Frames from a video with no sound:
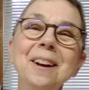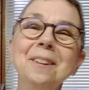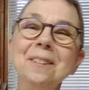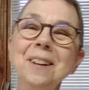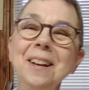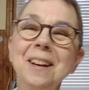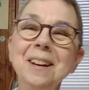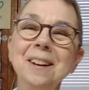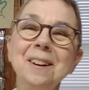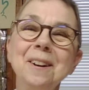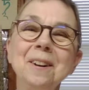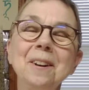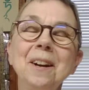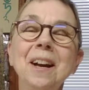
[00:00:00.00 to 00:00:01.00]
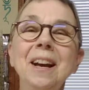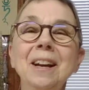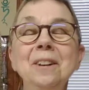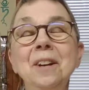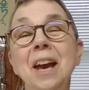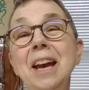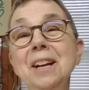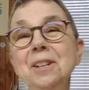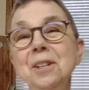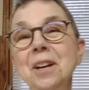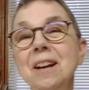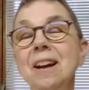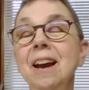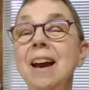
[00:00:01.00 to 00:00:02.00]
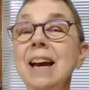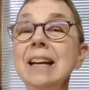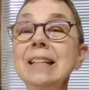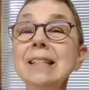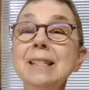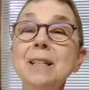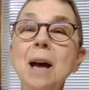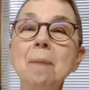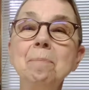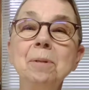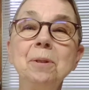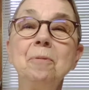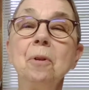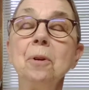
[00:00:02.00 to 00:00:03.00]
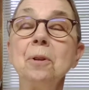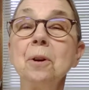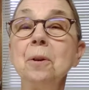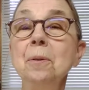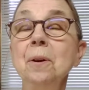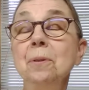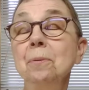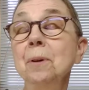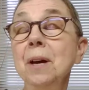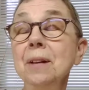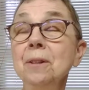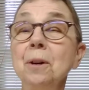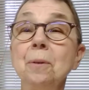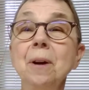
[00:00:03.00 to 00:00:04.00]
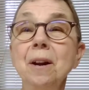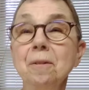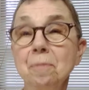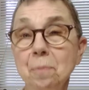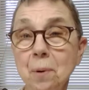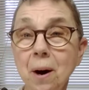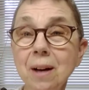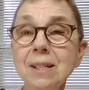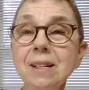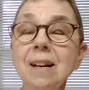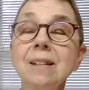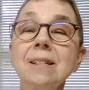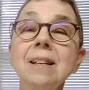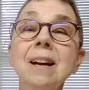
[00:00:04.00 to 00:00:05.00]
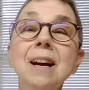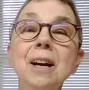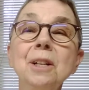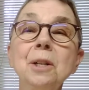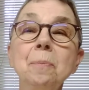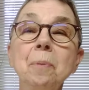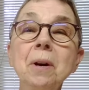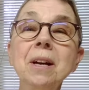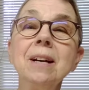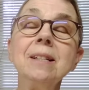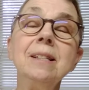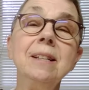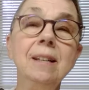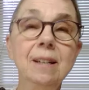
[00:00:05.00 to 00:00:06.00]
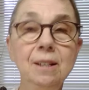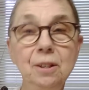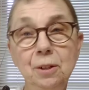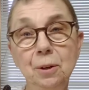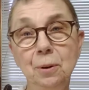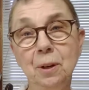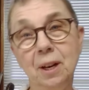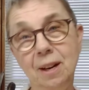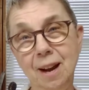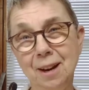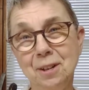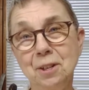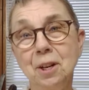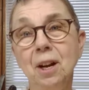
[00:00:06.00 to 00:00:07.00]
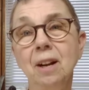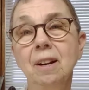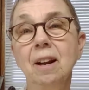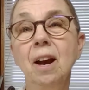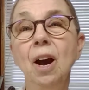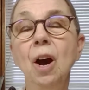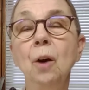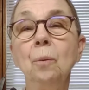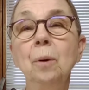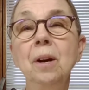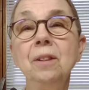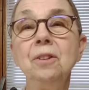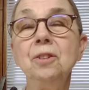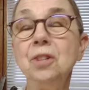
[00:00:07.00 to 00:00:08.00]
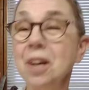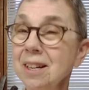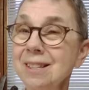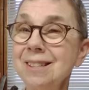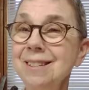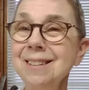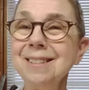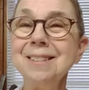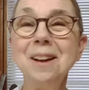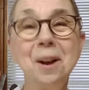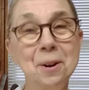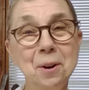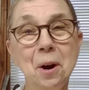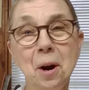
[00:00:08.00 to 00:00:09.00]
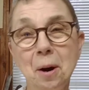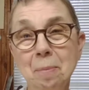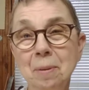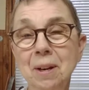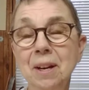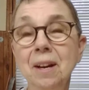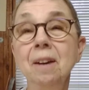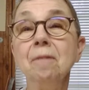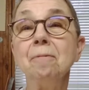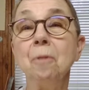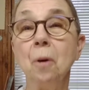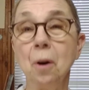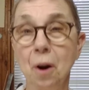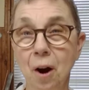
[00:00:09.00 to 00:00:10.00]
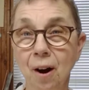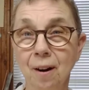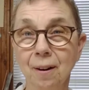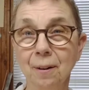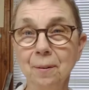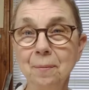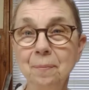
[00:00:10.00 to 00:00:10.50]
Iona here, engaging 8 steps in the creative process to bring us into connection with justice and harmony for all.